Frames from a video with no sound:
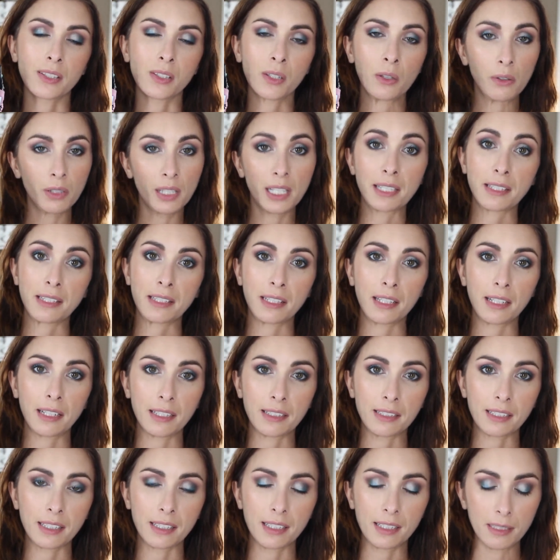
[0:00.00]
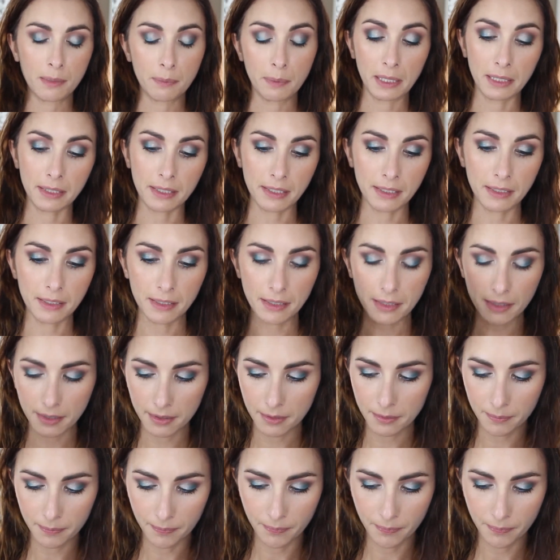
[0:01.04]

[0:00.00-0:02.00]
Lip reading: so let's get into this business.